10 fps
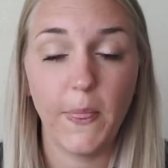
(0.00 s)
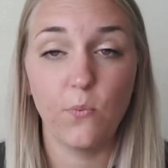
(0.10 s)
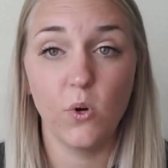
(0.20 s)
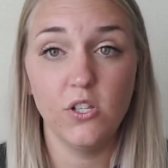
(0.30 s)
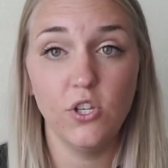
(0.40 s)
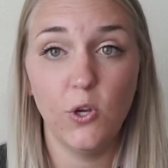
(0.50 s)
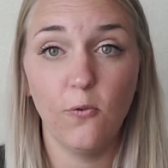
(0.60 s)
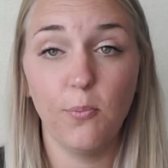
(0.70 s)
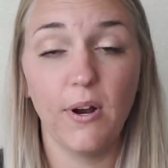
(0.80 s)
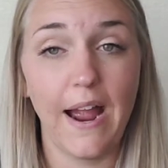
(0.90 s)
Once you
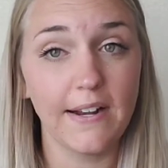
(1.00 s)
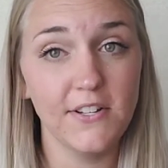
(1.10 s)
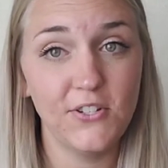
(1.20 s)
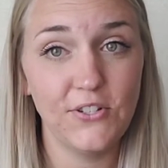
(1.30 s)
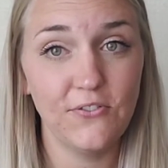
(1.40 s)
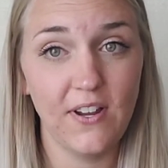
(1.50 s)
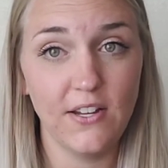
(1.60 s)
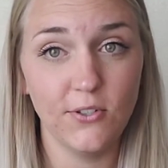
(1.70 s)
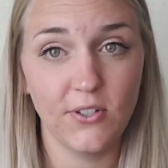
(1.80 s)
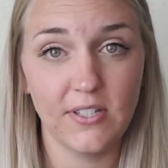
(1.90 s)
have practiced your
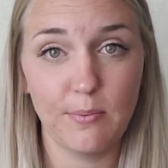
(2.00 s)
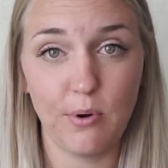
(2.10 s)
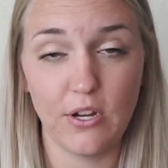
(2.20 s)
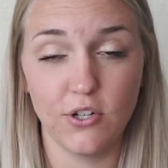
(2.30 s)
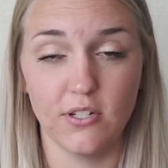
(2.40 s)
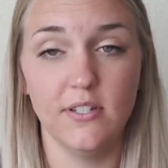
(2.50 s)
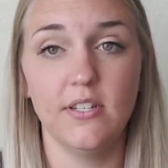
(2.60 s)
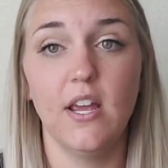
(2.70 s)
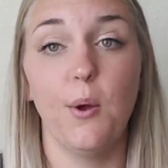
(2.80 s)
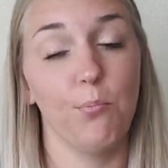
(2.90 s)
facial expressions,
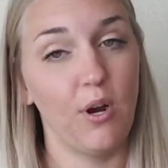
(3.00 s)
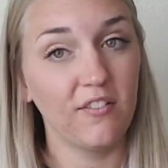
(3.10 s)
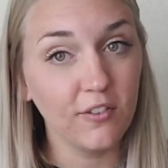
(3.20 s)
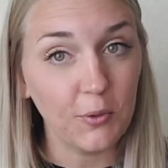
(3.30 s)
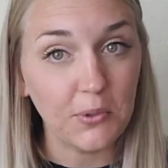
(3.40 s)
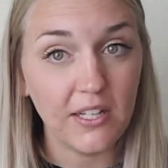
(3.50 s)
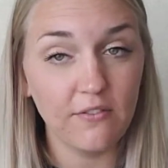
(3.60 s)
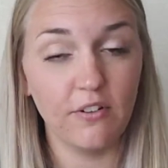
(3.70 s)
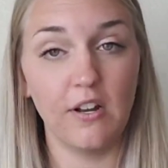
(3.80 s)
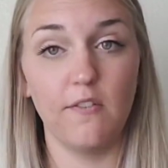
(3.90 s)
preferably in
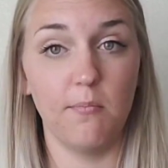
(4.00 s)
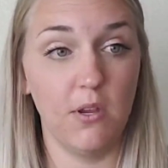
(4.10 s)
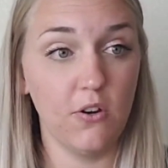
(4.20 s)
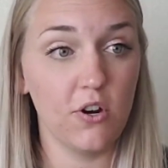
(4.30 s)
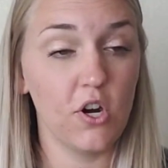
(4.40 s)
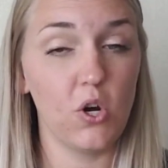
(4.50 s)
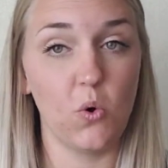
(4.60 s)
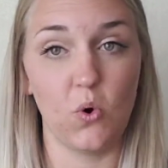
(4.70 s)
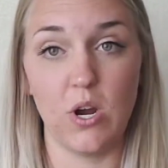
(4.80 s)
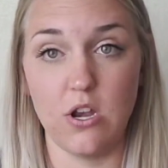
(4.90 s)
front of a mirror
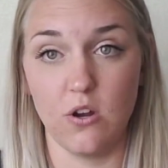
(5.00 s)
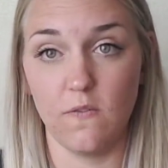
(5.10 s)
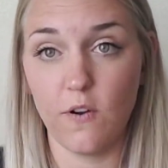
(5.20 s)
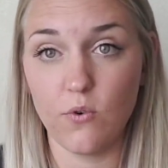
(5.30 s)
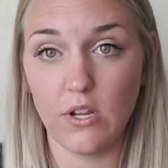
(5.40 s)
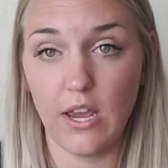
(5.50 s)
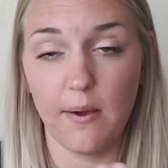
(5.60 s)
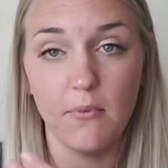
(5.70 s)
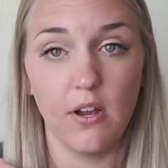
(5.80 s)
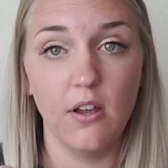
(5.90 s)
or in your phone
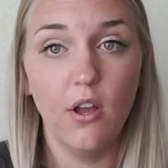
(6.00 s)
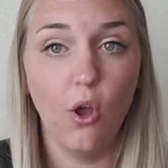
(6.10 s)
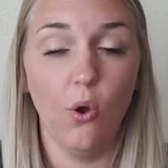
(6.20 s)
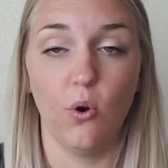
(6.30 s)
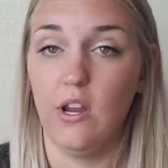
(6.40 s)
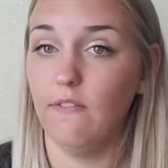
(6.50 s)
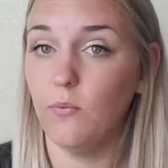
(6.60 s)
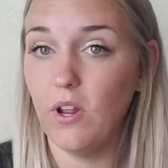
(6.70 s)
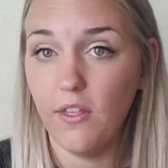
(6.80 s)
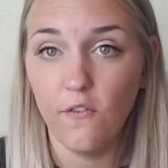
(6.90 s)
camera, or even
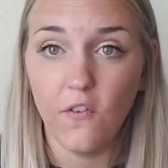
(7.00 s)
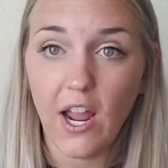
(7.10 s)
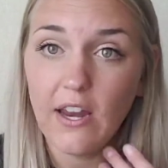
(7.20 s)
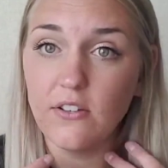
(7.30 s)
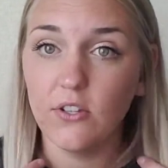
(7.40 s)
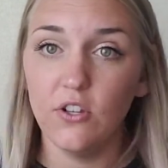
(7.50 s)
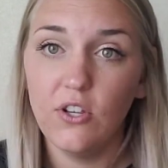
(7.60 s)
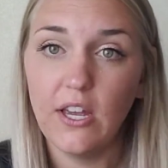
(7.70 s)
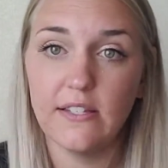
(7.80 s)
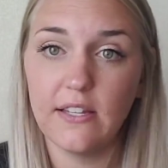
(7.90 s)
with a friend, so you
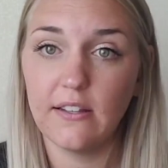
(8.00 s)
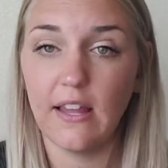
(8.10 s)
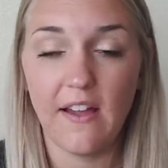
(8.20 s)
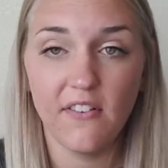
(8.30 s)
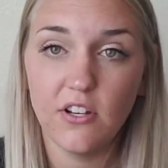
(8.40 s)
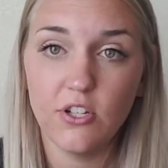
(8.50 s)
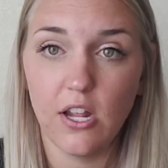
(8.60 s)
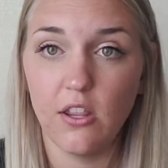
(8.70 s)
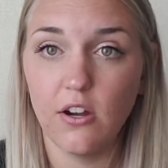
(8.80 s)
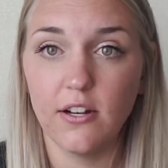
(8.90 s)
guys can laugh at each
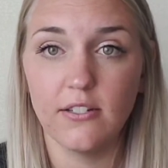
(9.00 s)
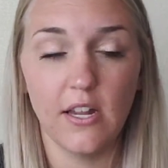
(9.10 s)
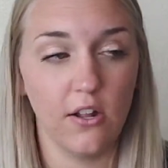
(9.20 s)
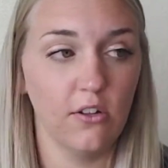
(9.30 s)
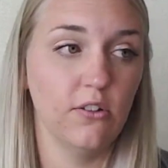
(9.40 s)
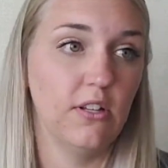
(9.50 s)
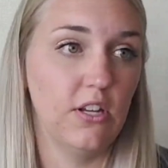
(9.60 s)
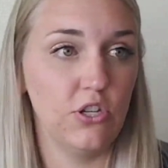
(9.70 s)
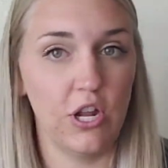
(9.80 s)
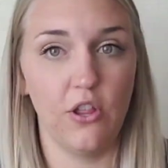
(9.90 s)
other and tell
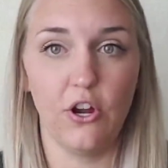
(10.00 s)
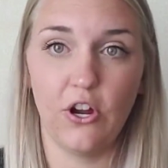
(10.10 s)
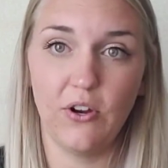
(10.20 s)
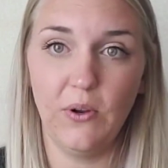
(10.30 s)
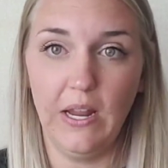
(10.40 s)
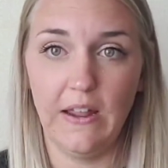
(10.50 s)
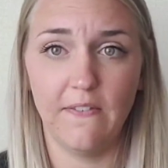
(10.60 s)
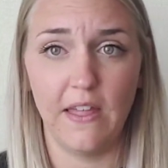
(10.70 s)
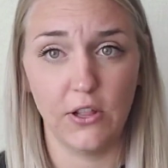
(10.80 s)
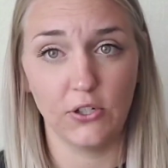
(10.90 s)
each other
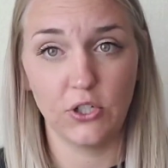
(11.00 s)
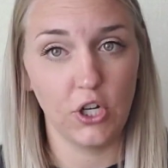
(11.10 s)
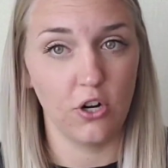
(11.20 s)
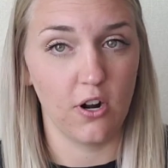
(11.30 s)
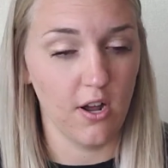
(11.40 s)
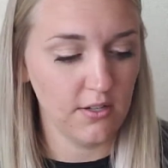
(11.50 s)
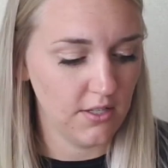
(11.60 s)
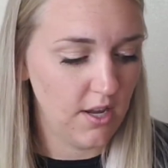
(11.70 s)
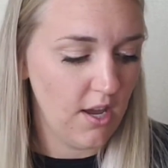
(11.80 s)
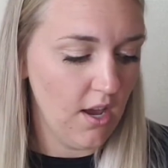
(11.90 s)
if they looked good or not.
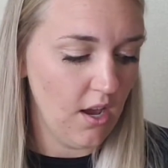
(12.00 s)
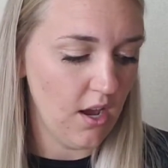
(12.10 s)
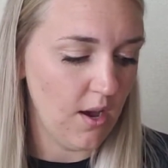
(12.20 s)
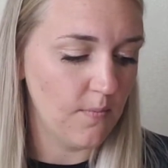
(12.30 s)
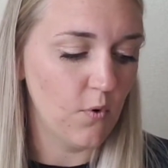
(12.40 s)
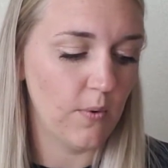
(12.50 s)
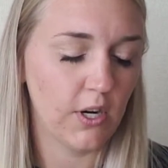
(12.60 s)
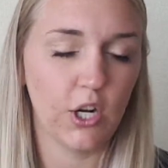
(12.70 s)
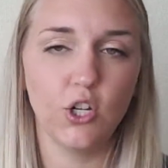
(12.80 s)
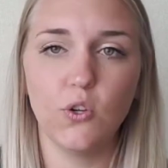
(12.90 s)
What we're
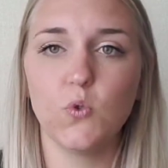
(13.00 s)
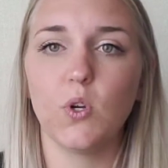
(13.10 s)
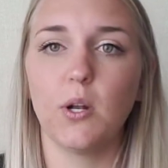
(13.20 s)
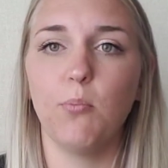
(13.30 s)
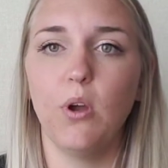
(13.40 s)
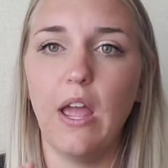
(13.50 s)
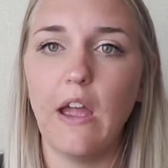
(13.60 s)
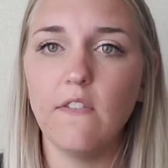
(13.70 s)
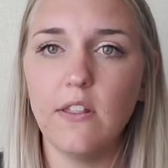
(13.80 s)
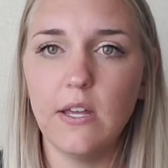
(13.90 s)
going to do is we're going to put
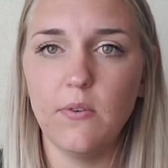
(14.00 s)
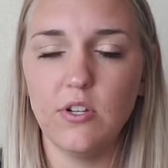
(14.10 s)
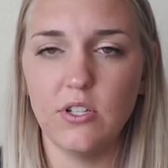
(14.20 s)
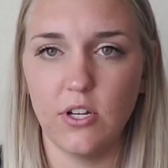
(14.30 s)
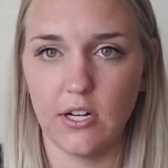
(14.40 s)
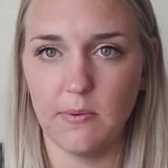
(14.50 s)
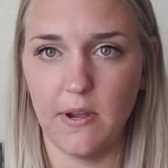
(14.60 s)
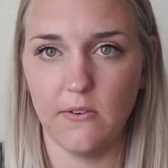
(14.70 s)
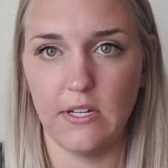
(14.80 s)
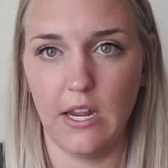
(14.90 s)
everything we just talked
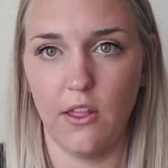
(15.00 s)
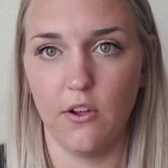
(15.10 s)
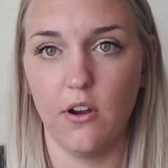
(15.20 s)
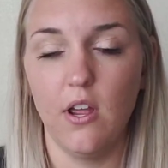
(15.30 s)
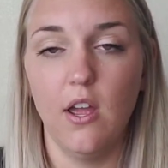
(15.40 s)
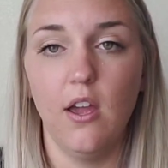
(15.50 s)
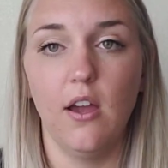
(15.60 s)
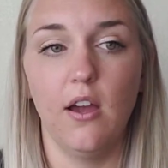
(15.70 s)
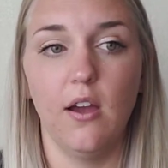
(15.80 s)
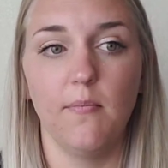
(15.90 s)
about together
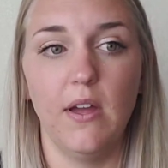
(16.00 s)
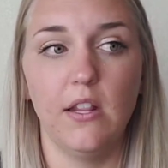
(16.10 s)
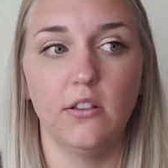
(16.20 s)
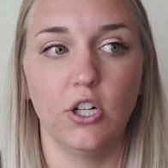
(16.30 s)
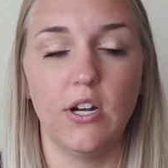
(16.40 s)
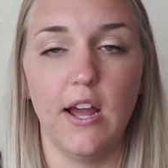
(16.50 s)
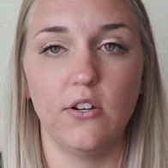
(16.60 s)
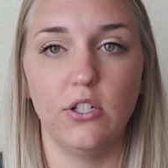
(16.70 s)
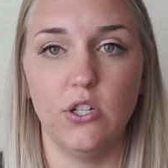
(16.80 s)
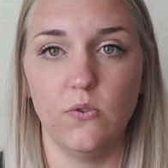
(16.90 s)
and learn how
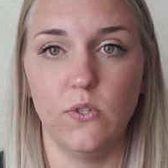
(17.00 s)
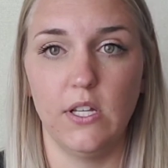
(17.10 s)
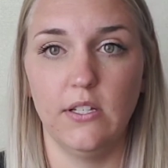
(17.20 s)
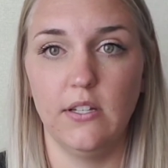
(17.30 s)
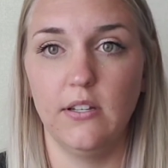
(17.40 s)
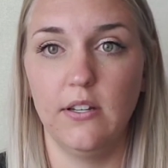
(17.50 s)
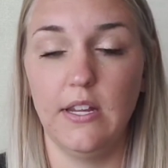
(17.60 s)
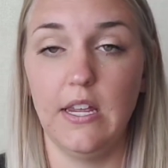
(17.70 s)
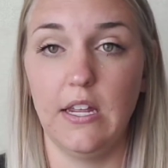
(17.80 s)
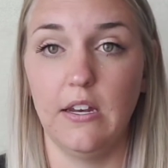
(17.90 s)
to use it
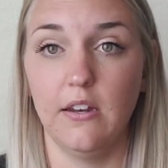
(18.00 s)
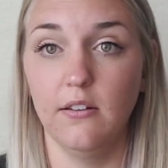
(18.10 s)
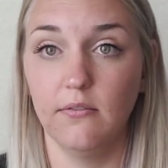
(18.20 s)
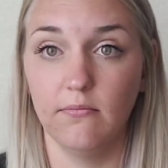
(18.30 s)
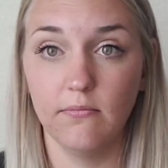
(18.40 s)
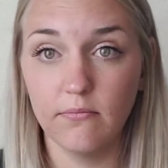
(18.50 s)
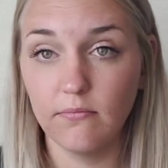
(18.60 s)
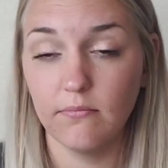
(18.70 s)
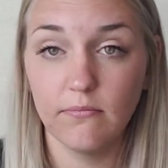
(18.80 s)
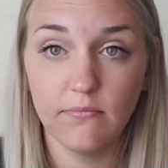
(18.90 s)
in
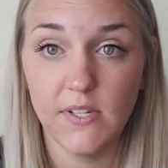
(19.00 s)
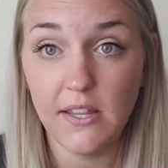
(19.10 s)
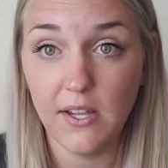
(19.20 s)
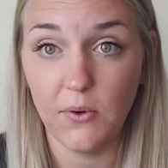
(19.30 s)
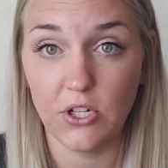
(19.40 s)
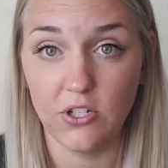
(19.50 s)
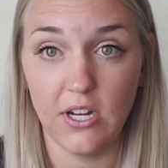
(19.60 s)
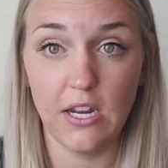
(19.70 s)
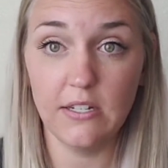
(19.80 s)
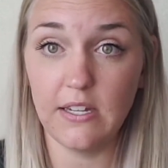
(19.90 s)
sign language,
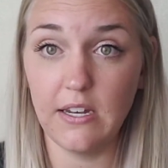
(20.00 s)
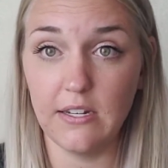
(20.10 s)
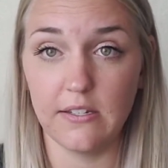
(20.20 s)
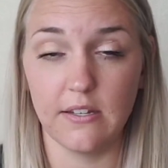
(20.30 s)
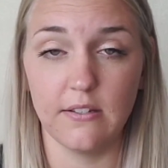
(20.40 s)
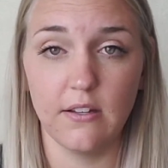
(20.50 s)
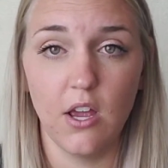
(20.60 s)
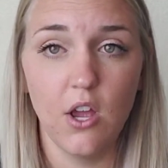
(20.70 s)
in sentences.